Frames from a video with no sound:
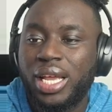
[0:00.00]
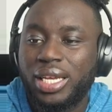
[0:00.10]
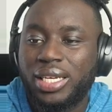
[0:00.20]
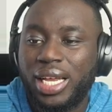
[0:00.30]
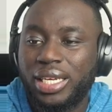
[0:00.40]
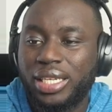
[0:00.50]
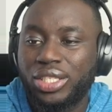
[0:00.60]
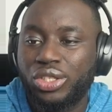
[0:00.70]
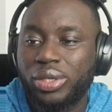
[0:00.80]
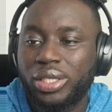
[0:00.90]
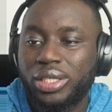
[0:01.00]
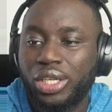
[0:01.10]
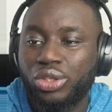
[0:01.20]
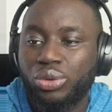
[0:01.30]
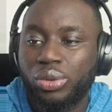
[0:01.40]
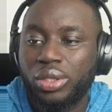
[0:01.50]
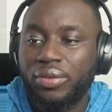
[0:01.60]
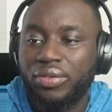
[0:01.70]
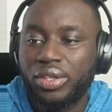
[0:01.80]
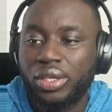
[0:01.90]
that a strict sexual
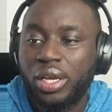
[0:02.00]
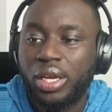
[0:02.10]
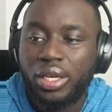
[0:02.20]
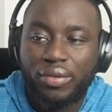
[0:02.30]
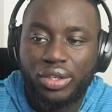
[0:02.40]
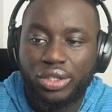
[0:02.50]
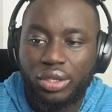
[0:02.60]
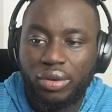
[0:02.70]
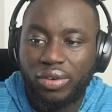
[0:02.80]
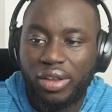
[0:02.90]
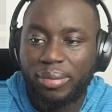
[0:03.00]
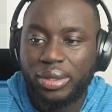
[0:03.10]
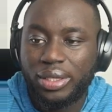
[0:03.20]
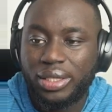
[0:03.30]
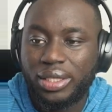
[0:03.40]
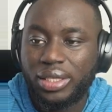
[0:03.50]
division of labor exists.